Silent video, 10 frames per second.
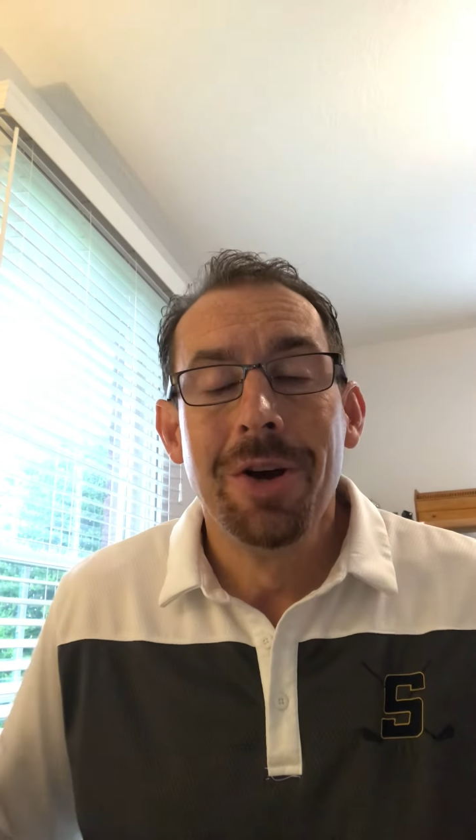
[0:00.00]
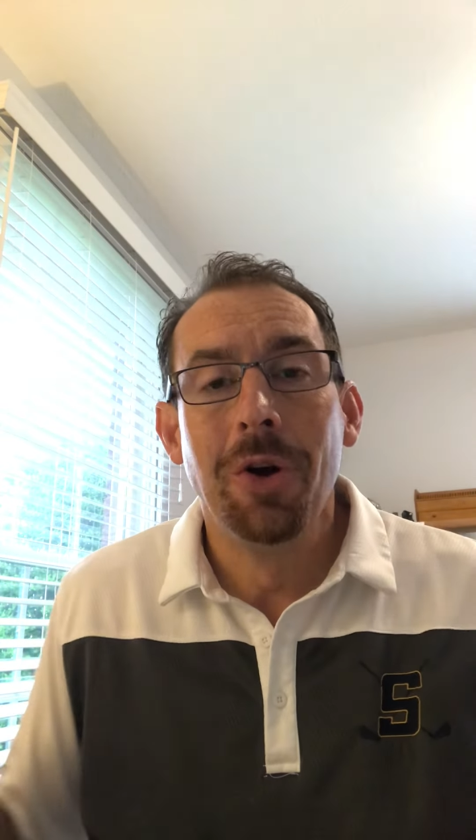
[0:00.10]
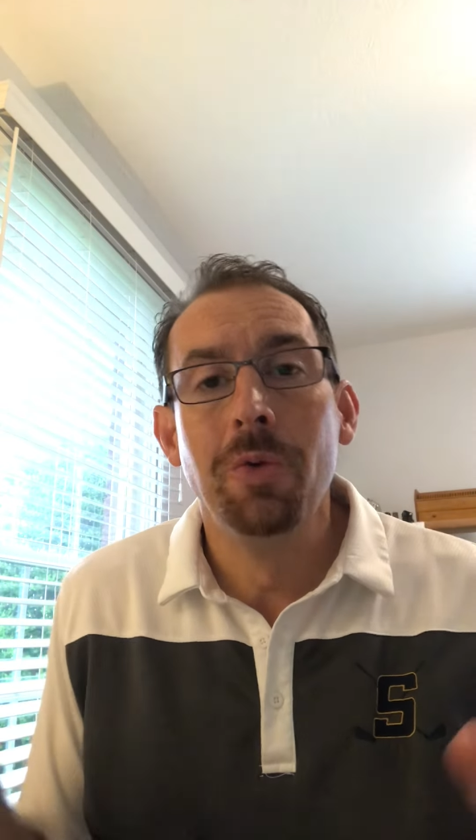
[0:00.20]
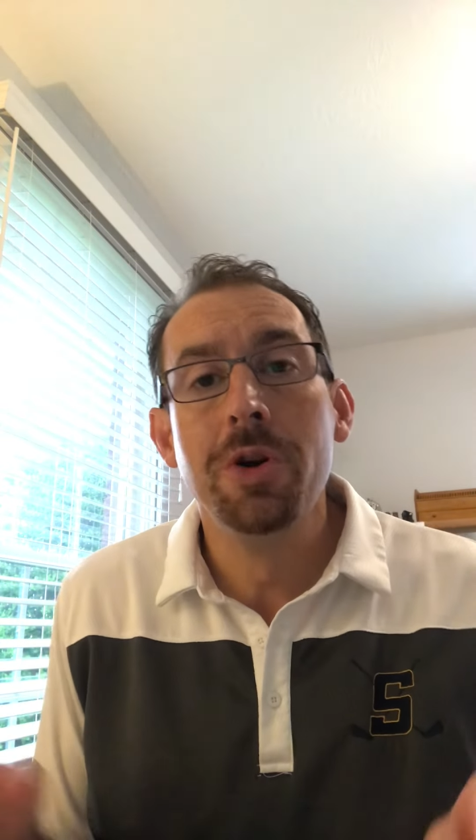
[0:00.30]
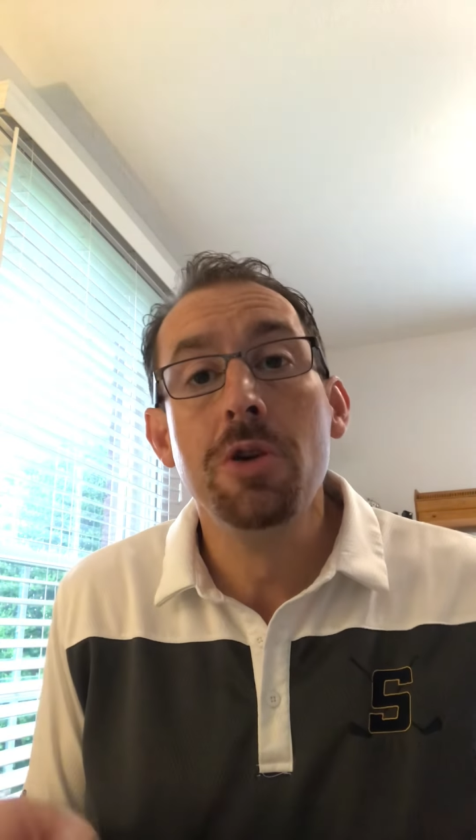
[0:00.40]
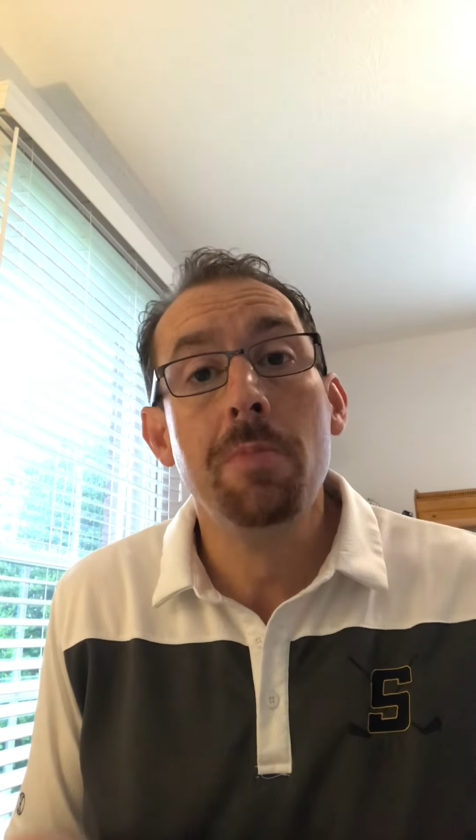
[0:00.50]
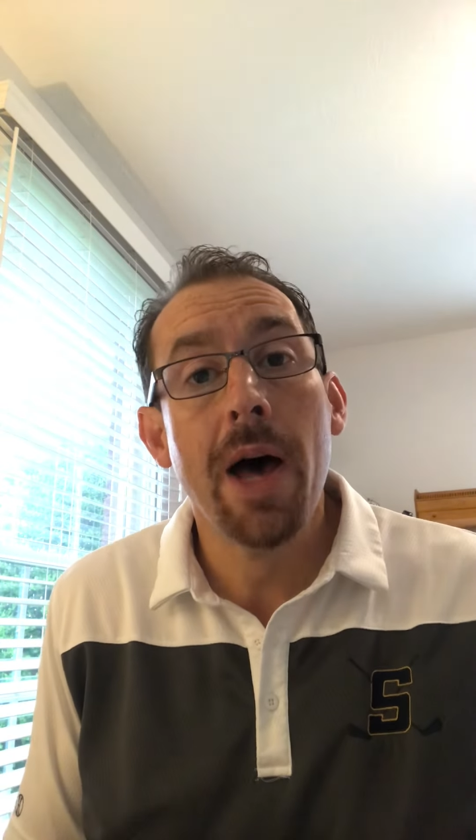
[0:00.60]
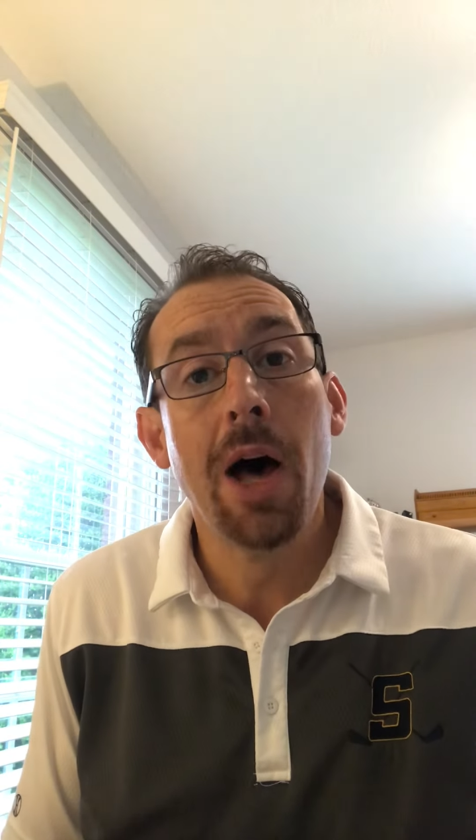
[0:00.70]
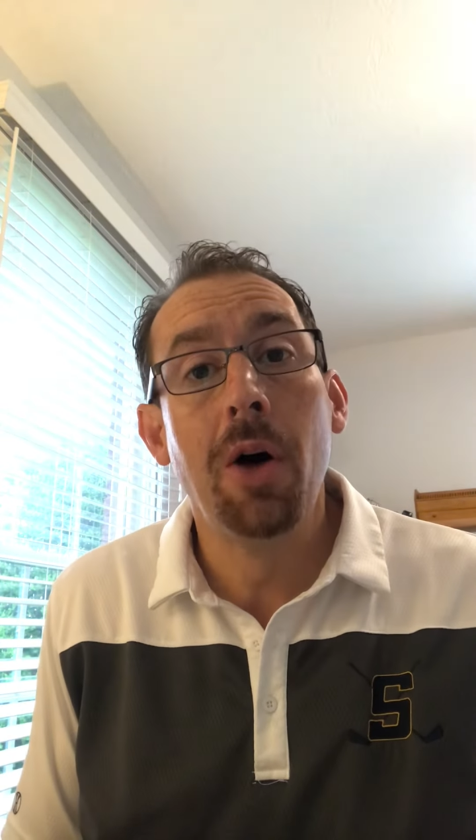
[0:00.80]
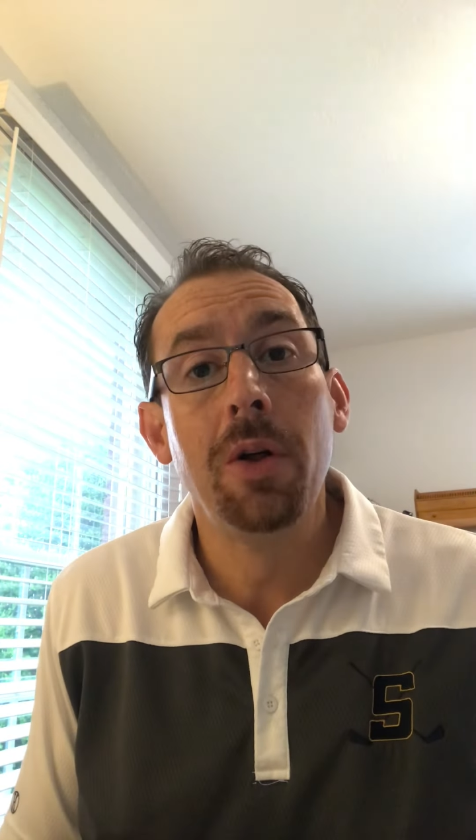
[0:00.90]
or will you
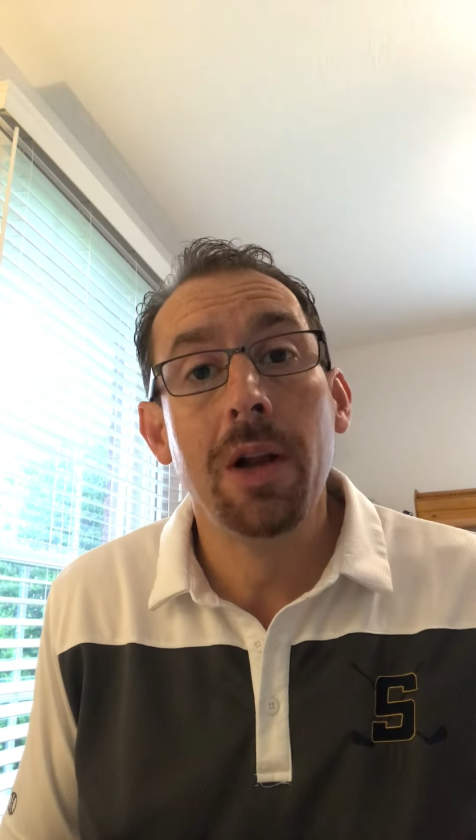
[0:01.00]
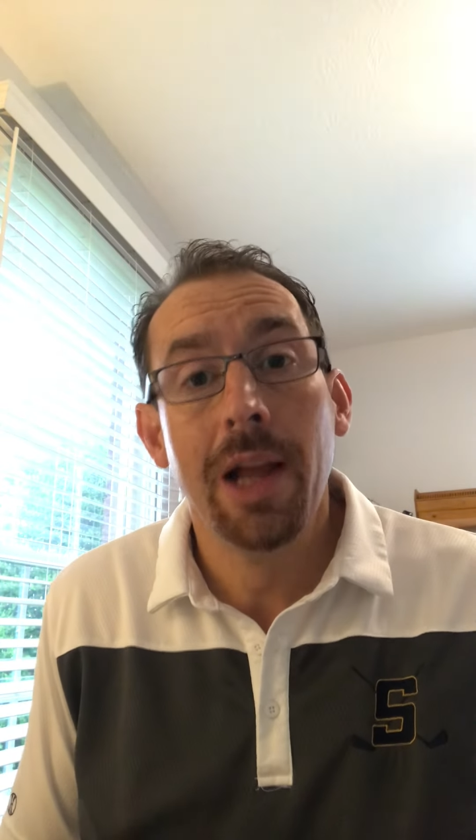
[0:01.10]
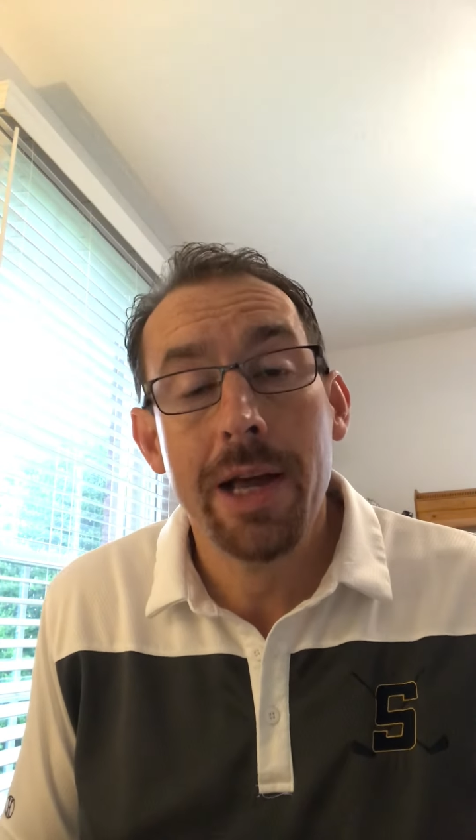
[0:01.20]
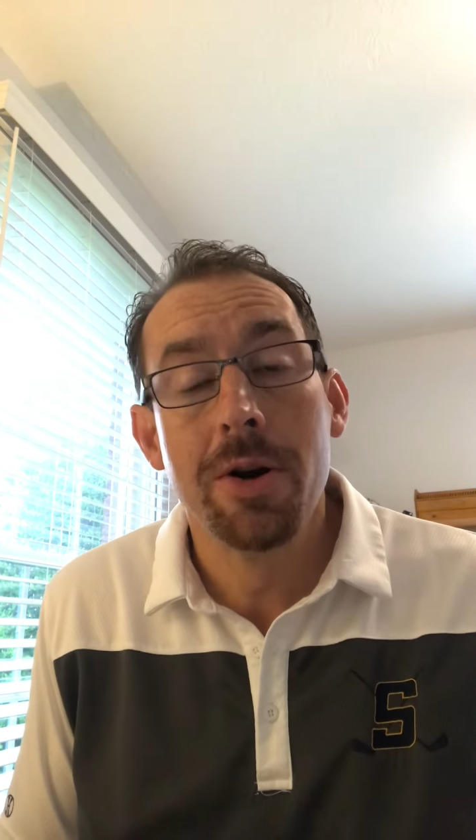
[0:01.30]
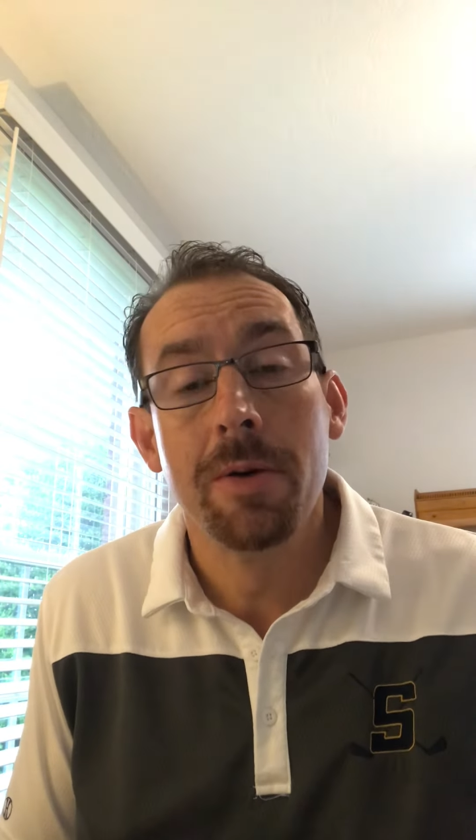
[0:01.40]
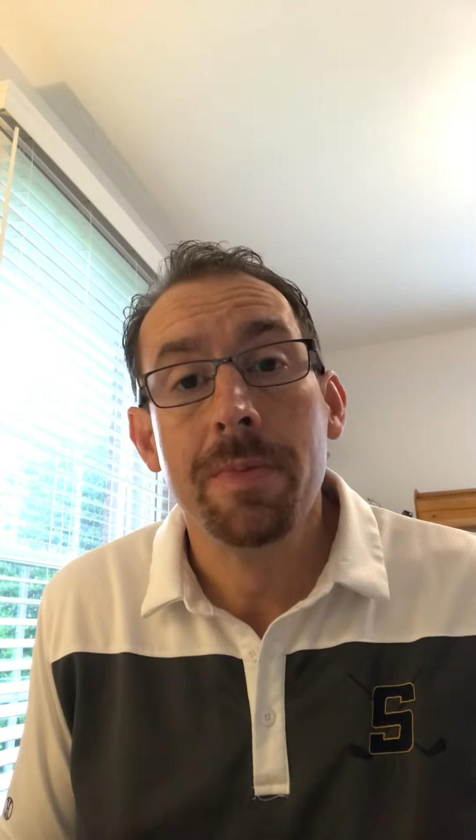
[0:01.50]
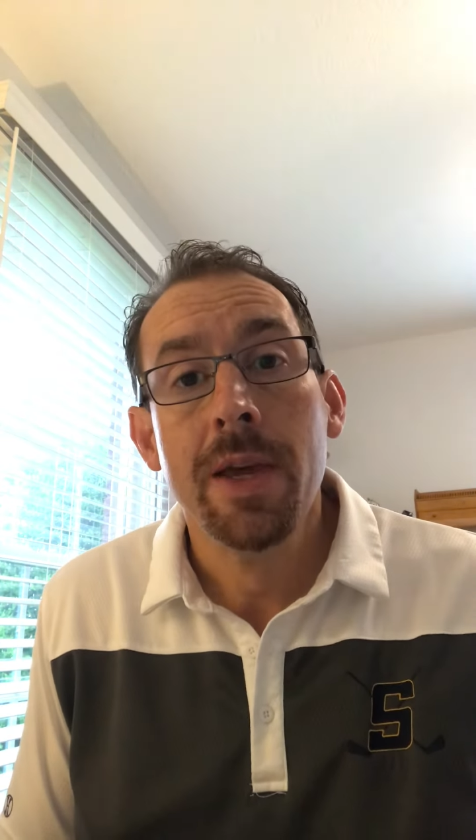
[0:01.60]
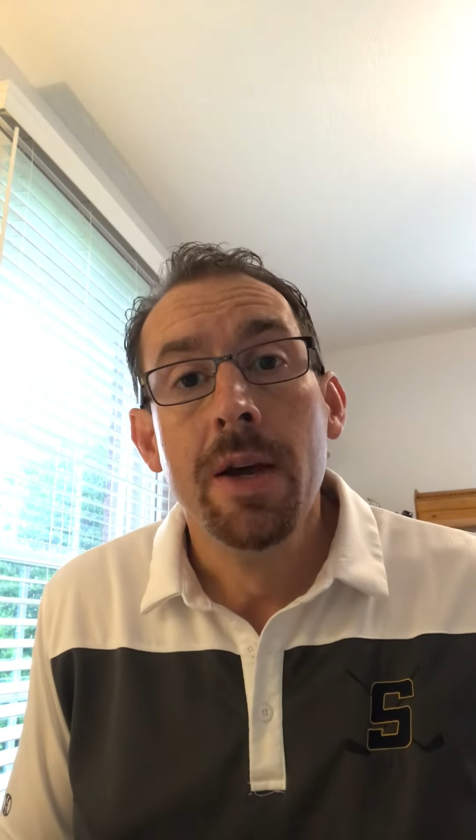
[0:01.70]
bow later?